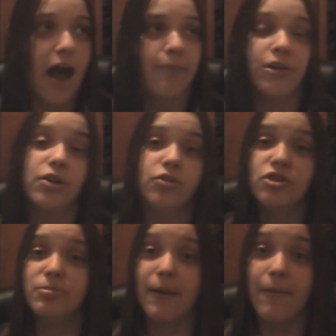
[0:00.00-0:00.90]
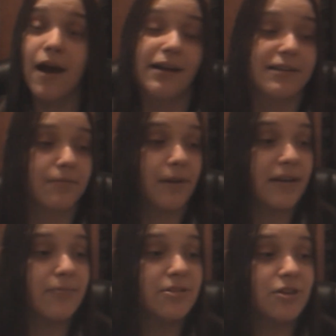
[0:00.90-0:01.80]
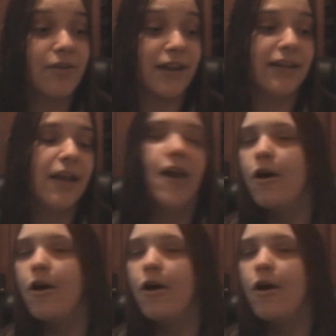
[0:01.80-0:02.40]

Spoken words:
I'm going to lose my mind. Because what he was doing